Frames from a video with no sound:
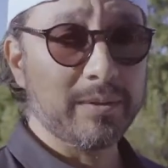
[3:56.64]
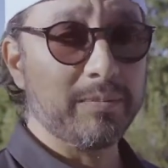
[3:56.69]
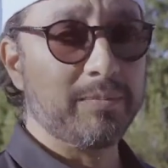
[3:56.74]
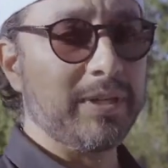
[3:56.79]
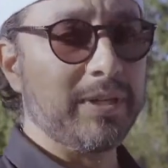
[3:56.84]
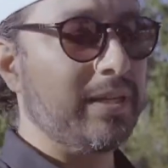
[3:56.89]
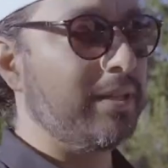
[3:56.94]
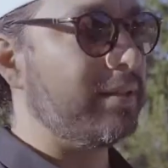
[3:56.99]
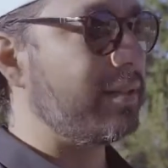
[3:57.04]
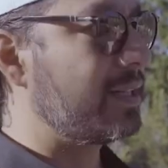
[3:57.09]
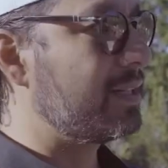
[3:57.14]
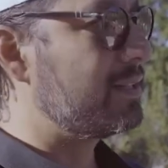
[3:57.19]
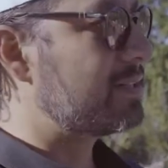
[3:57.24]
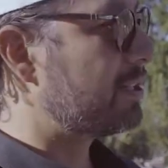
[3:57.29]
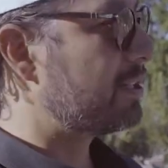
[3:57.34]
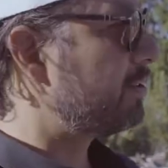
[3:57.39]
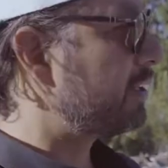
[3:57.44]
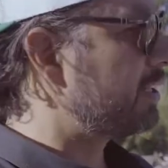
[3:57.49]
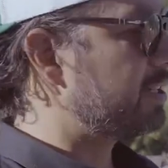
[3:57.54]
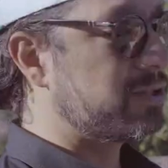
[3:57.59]
be
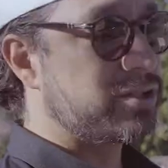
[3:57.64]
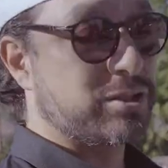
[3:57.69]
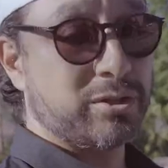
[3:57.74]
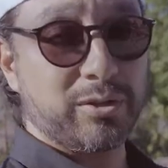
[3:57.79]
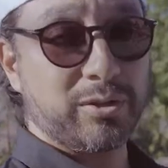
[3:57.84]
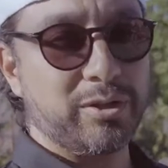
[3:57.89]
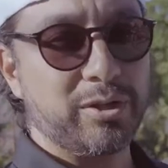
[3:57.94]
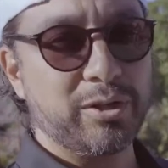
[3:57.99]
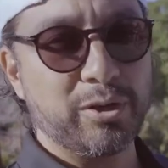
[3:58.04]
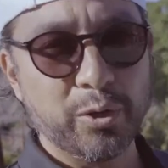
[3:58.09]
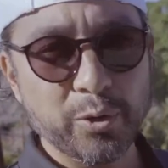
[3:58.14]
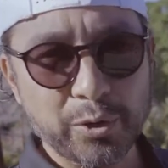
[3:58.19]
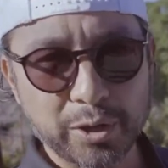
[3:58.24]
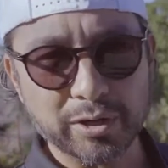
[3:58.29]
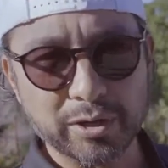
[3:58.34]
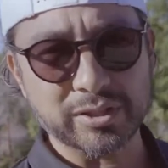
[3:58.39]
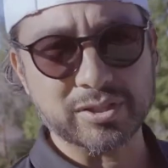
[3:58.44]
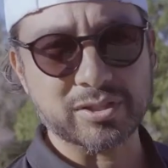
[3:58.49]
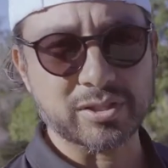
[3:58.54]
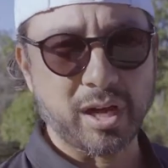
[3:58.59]
considering is, who
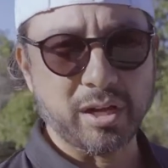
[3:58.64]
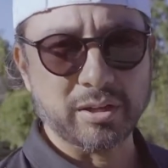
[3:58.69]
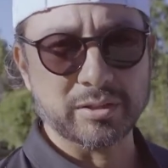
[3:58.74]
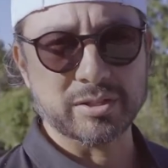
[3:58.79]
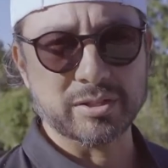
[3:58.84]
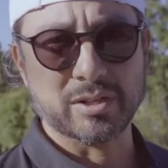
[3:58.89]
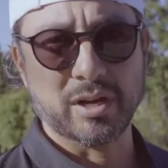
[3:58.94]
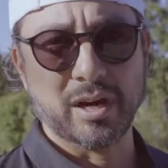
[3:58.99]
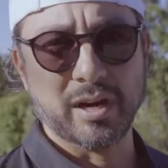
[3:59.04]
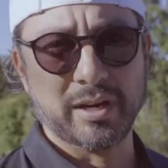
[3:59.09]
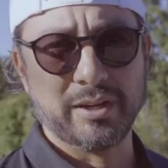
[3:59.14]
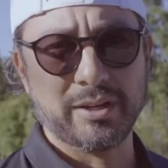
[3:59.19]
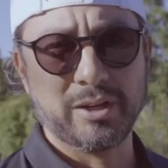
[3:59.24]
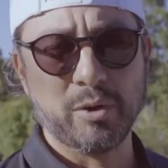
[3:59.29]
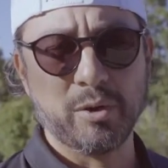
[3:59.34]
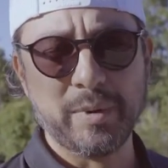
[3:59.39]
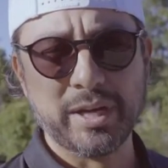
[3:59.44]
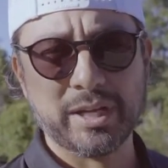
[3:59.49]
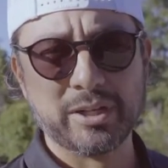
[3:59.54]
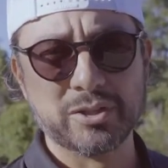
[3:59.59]
your installers are.
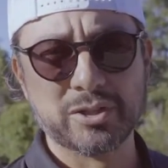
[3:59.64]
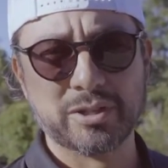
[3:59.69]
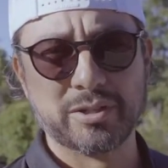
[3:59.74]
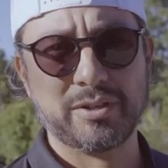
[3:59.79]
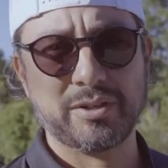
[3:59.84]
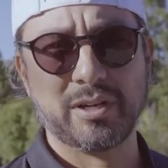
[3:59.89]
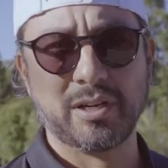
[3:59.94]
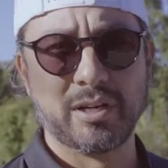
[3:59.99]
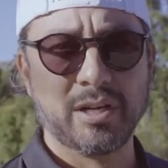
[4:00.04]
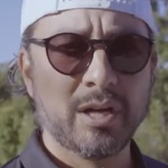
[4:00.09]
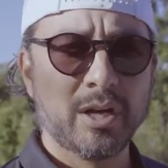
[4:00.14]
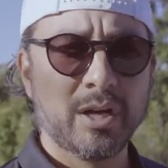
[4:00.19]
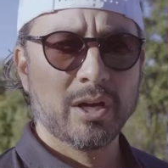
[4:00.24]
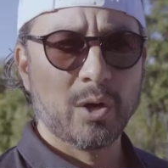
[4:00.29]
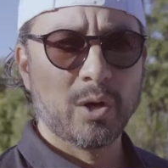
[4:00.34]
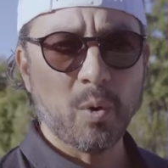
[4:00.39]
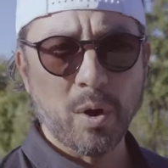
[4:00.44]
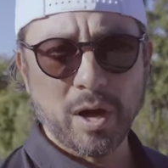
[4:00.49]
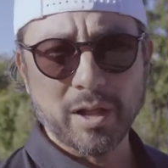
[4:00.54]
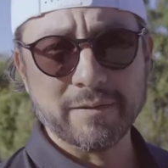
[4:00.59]
Making sure they're
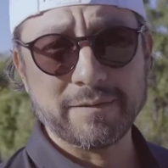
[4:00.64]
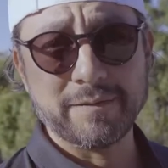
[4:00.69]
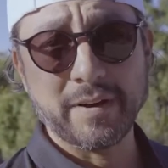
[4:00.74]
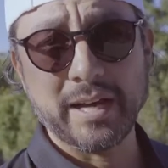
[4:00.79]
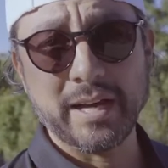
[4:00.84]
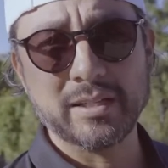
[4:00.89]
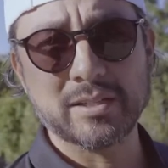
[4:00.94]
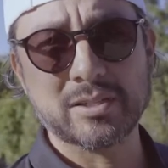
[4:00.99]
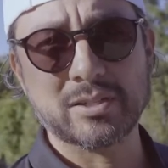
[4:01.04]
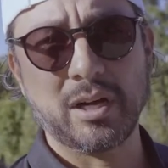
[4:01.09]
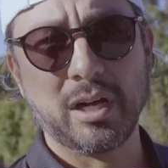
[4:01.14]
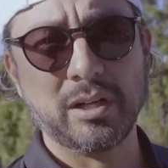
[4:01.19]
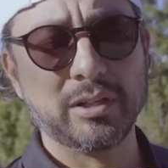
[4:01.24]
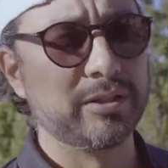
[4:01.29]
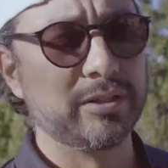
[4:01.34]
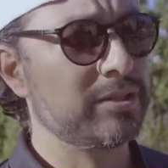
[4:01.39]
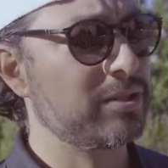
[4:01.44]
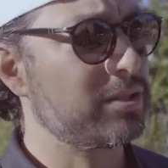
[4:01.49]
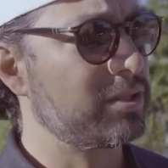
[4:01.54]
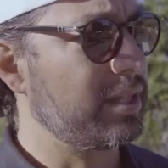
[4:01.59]
qualified
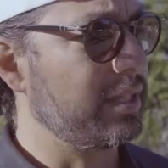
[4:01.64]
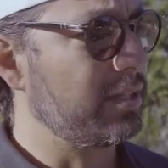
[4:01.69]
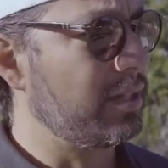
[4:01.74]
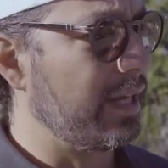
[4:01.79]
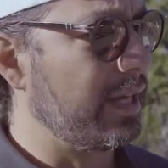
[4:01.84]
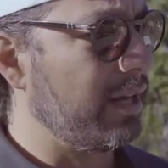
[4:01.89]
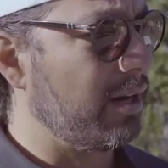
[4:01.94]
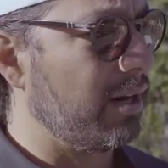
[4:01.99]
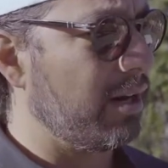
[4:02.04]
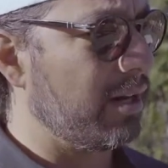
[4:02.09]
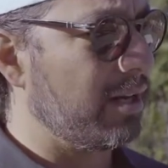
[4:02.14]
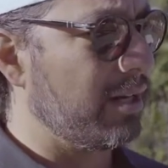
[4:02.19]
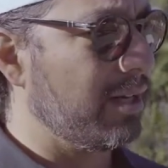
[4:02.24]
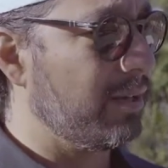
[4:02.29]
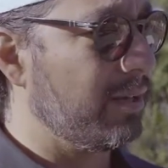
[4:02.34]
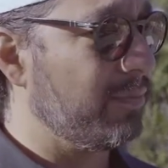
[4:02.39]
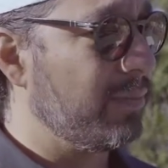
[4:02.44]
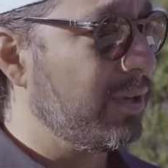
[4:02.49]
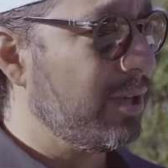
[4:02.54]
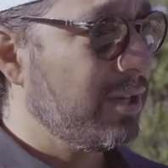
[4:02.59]
installers, that they
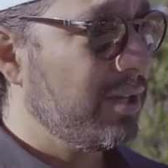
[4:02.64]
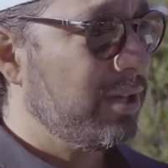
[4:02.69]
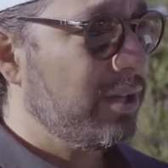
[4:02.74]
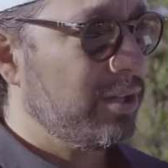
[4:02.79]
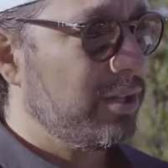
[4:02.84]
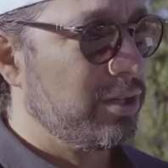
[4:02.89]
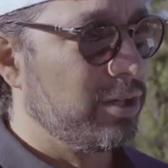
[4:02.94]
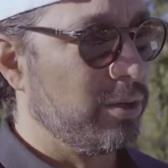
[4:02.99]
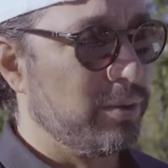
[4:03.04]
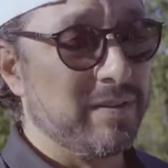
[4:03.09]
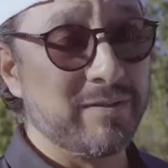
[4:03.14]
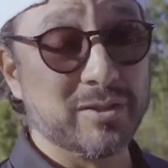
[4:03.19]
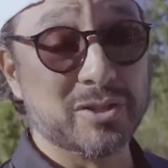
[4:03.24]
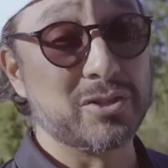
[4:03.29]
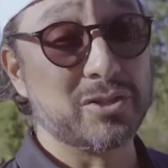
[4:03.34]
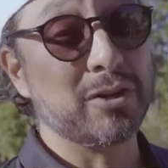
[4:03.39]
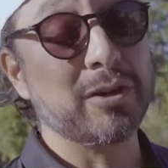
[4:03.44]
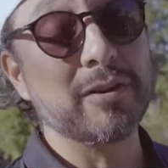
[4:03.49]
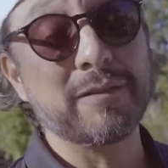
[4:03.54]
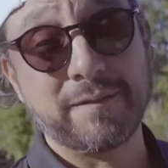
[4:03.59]
are, even
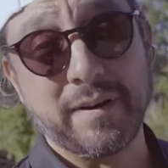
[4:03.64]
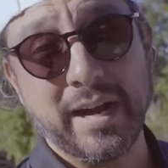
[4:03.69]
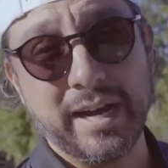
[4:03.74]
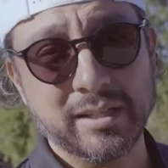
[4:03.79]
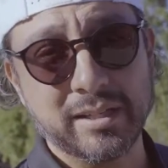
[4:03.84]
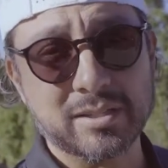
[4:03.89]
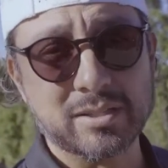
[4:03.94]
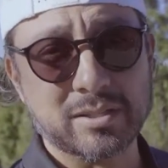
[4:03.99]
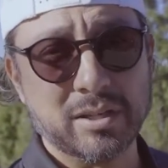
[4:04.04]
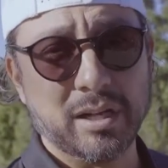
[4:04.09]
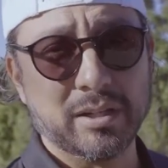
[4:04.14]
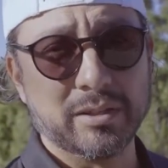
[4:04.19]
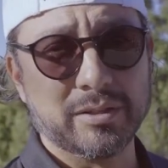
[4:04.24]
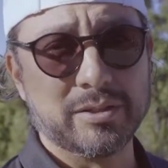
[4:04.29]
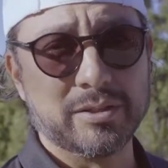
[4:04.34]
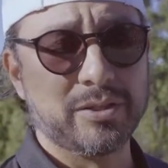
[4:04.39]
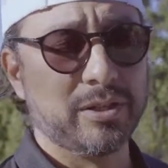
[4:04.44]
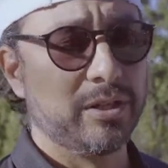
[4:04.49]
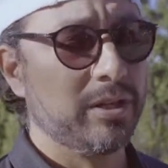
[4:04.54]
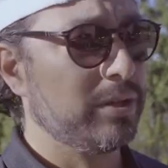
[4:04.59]
certified
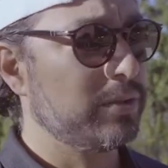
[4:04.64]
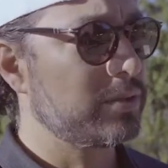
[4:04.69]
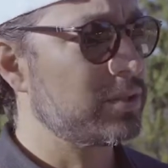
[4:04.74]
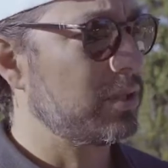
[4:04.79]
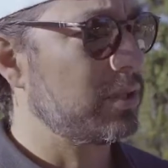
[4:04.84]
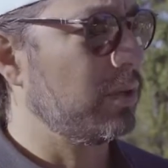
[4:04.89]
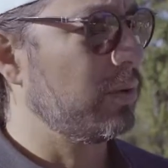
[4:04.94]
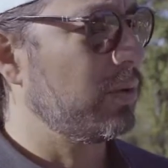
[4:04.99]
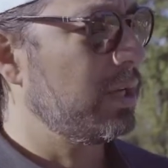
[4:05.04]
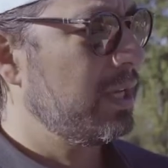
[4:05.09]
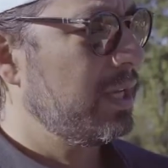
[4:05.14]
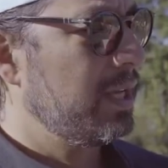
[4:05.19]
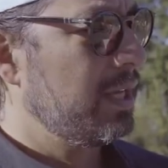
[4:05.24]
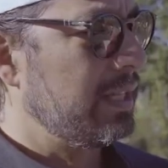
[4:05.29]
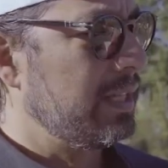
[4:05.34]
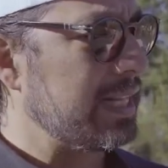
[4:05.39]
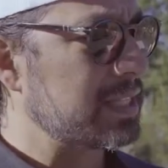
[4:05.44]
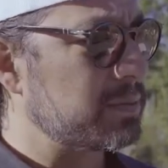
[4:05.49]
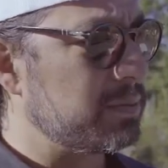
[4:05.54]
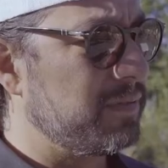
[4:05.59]
installers. So
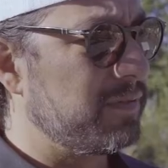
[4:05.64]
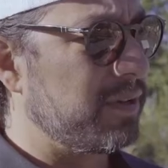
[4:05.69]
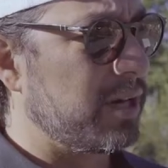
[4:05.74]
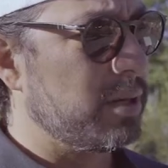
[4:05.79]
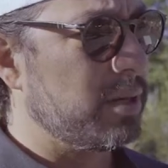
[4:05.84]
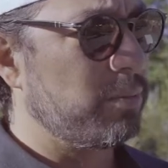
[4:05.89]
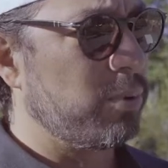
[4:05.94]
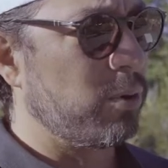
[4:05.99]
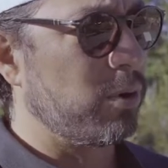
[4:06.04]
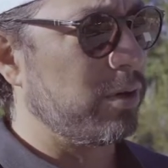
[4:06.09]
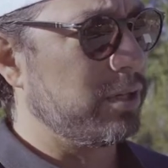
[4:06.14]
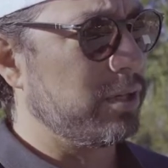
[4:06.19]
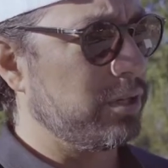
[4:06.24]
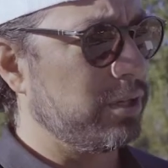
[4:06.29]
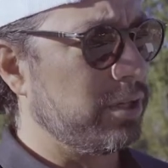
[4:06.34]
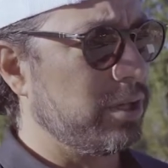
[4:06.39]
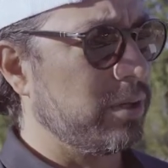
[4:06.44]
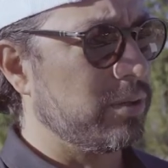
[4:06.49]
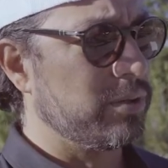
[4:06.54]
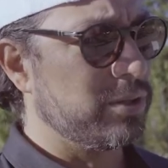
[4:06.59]
that's gonna be very important.
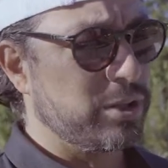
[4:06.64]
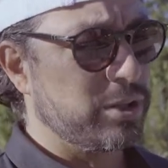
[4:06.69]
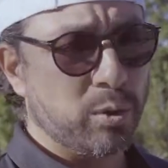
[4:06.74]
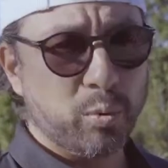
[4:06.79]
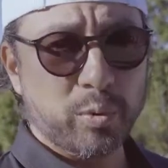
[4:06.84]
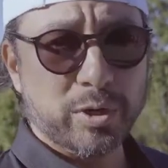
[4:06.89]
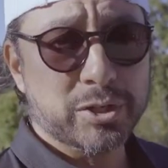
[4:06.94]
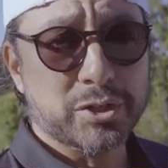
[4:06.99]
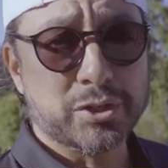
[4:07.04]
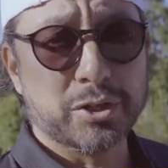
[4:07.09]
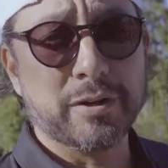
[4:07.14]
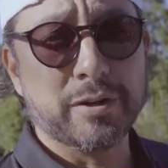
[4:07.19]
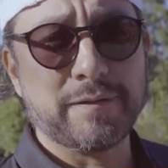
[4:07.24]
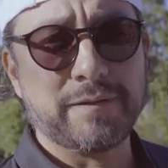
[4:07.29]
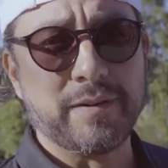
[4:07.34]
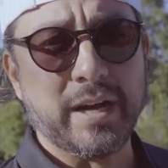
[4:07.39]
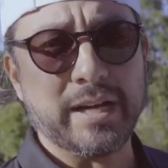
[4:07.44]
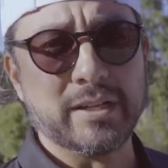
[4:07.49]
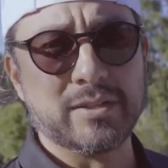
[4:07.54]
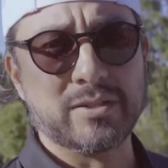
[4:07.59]
We're
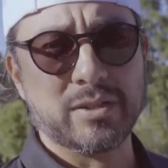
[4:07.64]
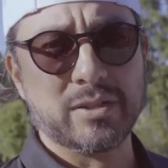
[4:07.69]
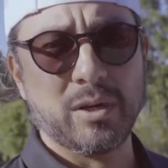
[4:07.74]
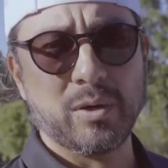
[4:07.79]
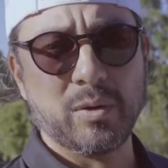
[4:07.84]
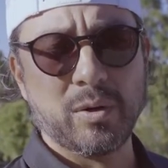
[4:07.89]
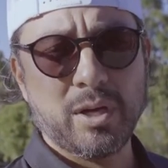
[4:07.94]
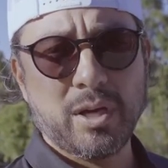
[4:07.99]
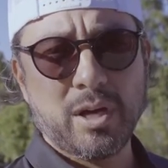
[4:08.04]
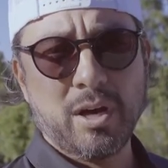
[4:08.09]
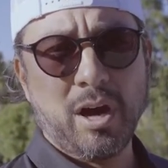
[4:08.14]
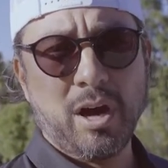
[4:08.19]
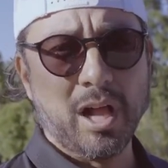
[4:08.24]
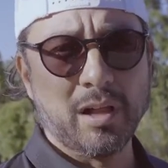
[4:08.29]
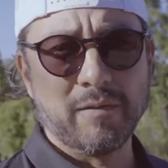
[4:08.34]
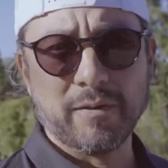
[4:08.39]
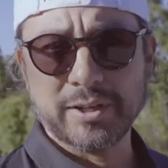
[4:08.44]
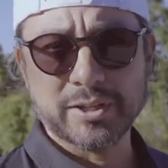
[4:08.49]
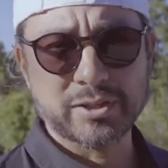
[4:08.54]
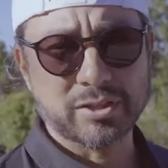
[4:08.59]
certified, so all
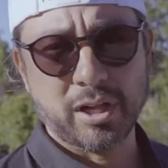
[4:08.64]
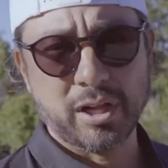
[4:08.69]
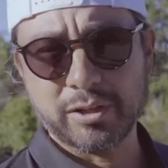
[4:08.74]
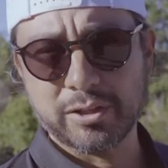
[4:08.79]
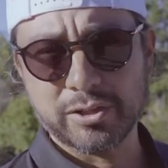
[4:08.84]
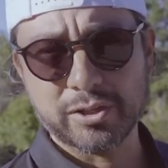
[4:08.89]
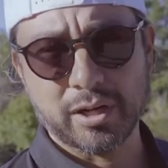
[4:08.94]
of our installers